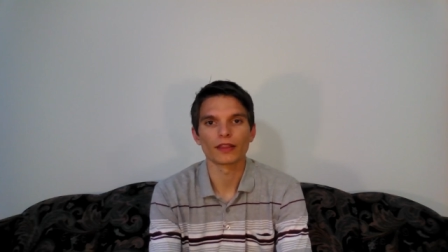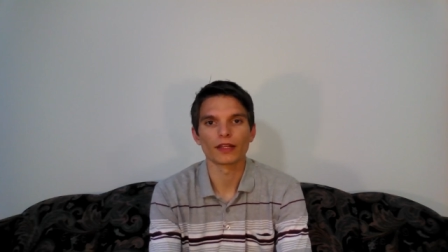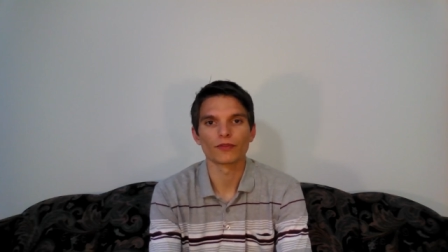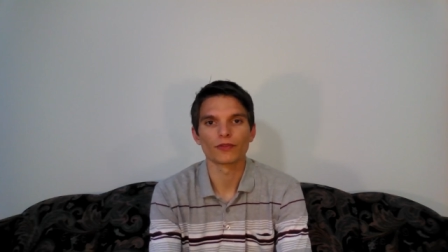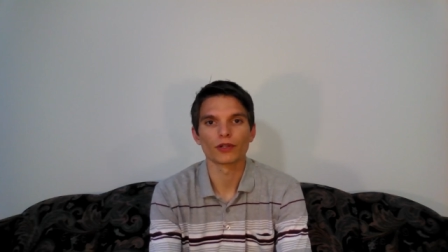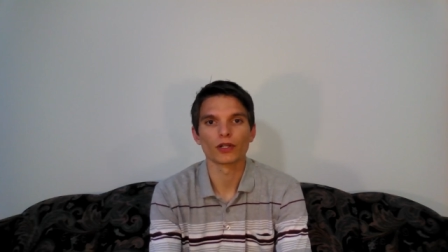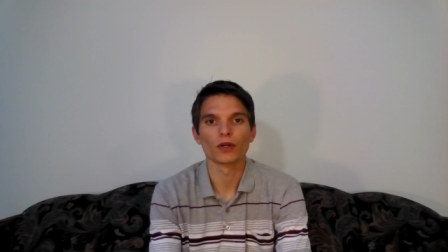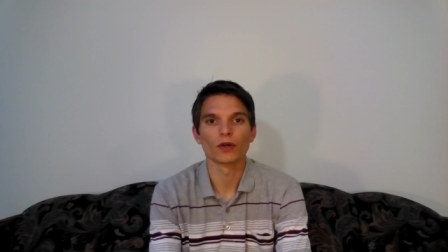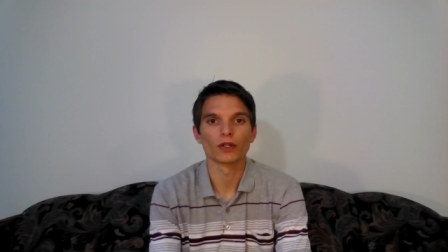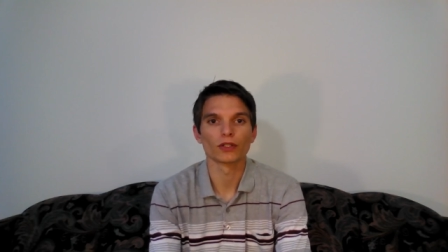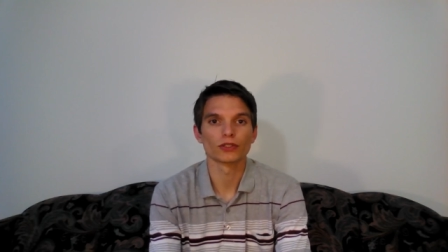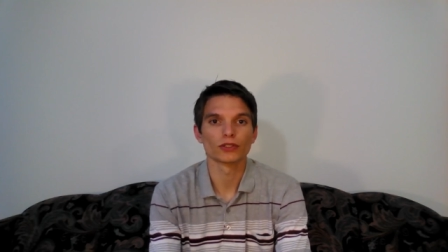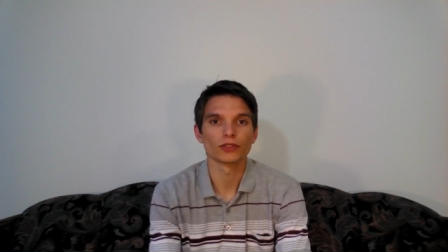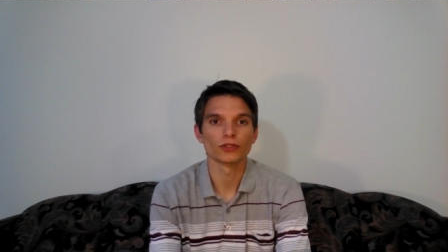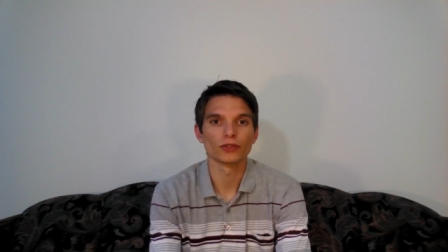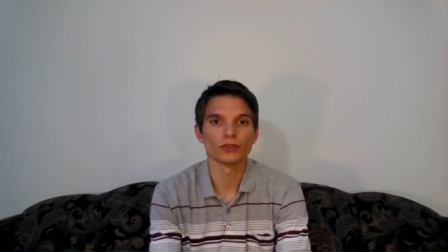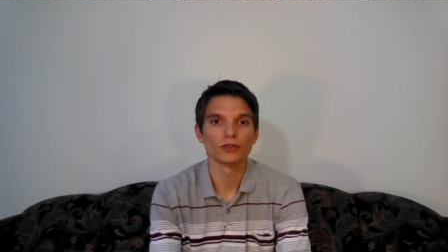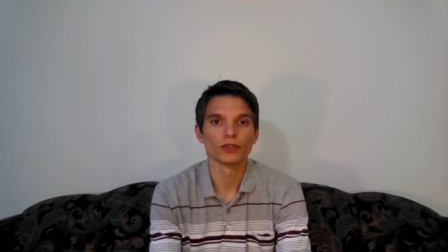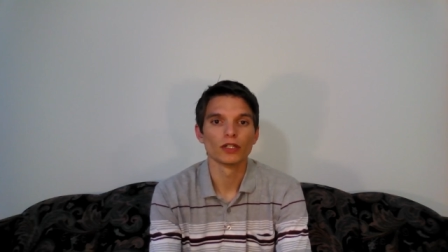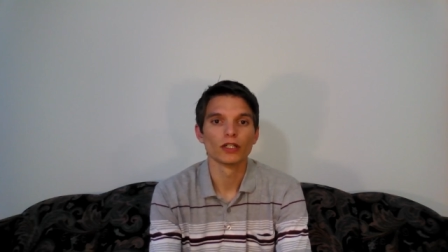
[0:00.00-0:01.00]
if you're going
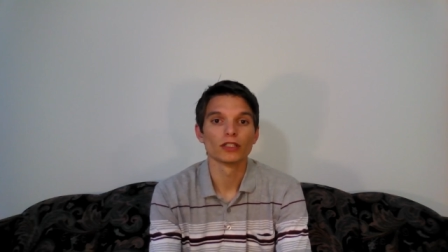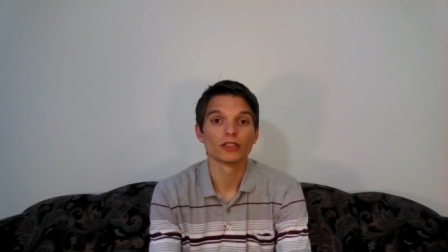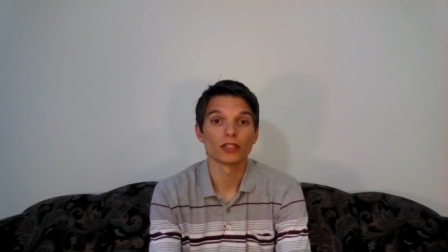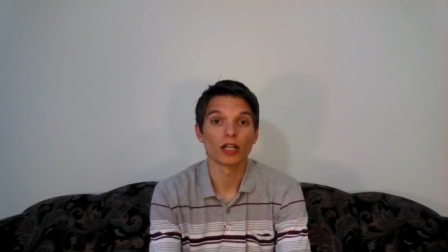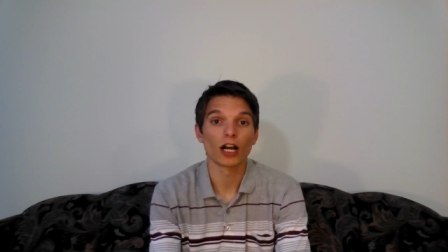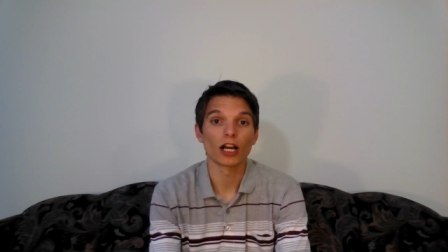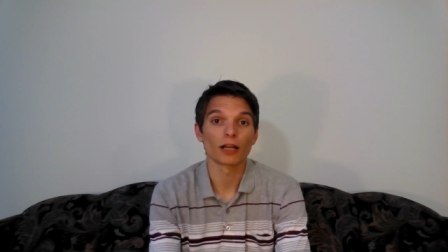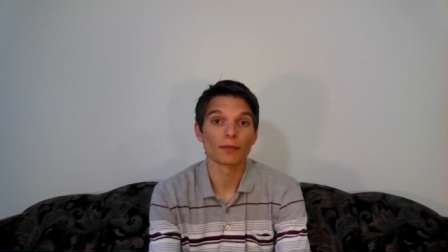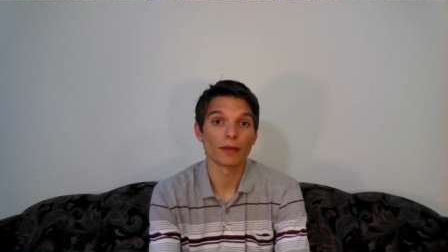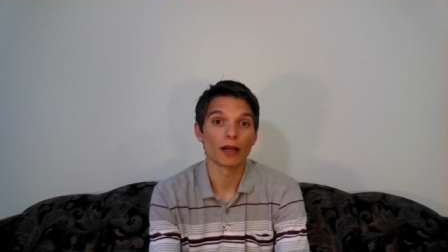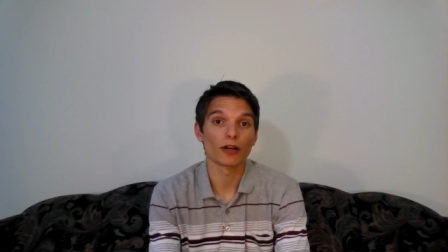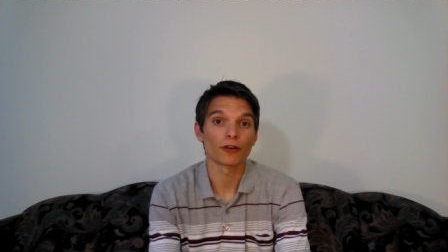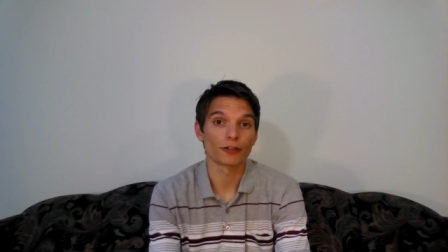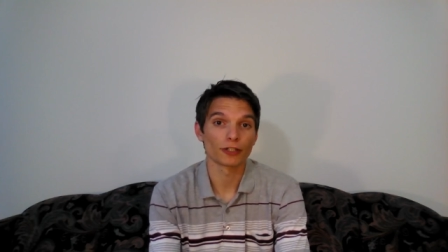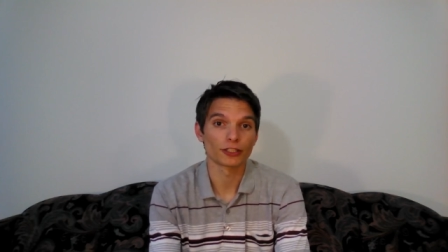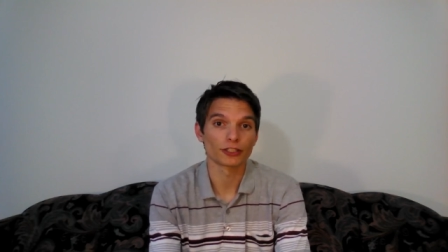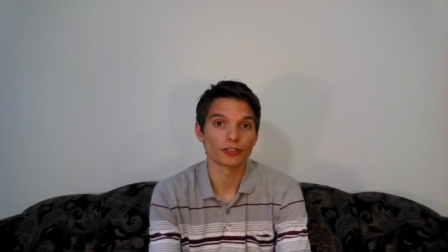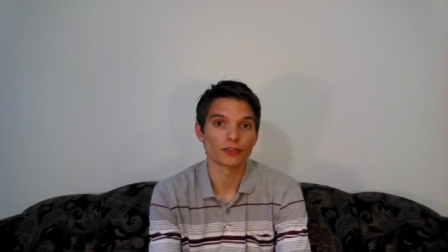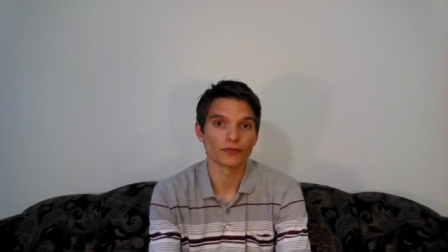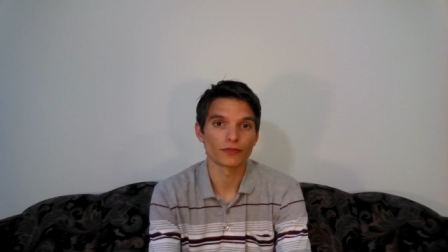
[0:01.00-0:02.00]
to talk about
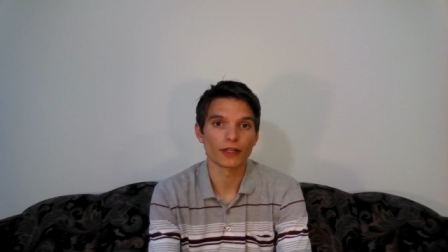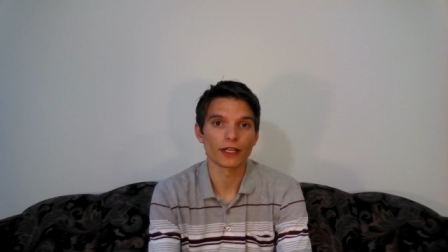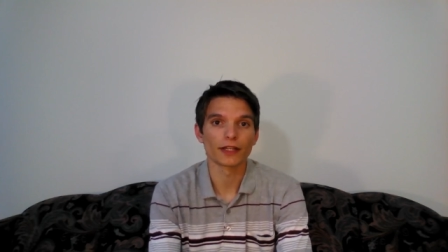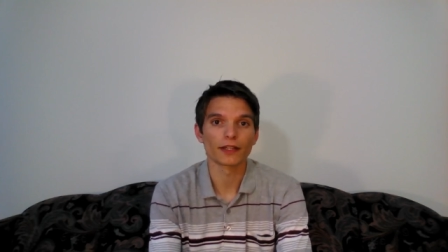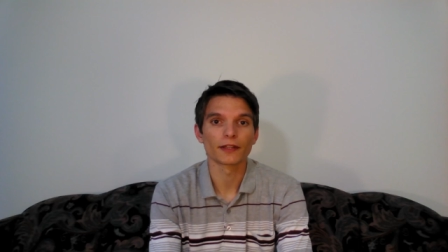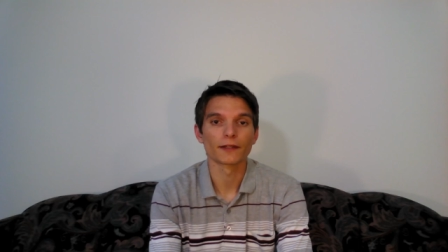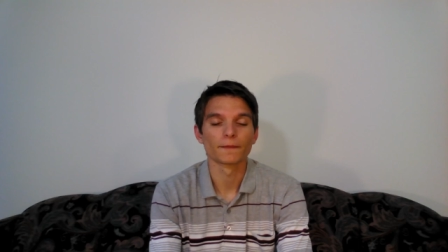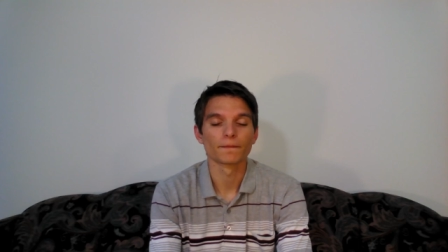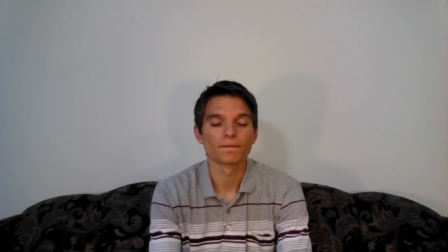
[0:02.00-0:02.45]
Christian faith.